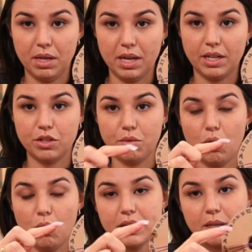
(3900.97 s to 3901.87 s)
So you're
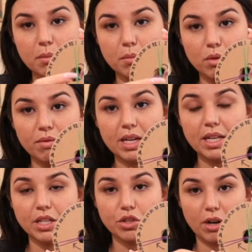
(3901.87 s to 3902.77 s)
always going to be moving in the
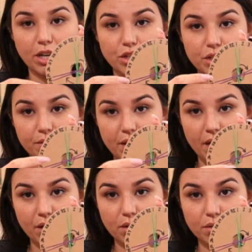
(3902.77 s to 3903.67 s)
directions of the
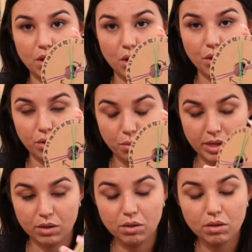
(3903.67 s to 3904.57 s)
arrows on the
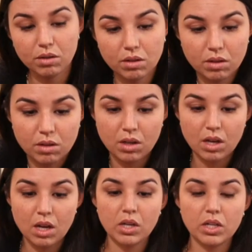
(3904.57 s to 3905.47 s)
wheel.
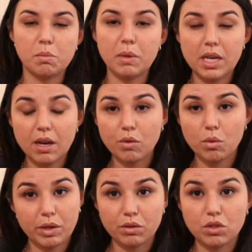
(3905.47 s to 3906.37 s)
Speaking of the
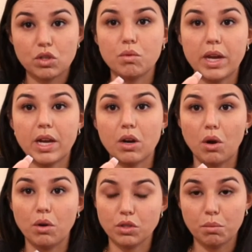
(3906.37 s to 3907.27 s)
wheels, you can
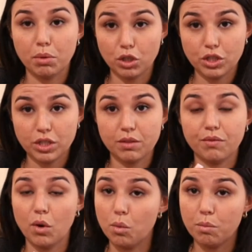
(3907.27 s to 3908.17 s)
also purchase
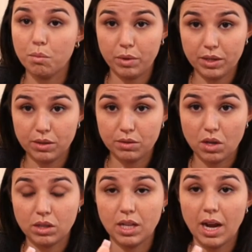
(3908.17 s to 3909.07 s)
foam wheels
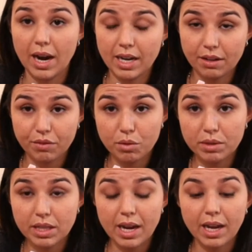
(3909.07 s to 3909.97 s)
online if you would
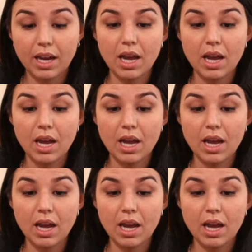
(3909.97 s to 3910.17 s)
like.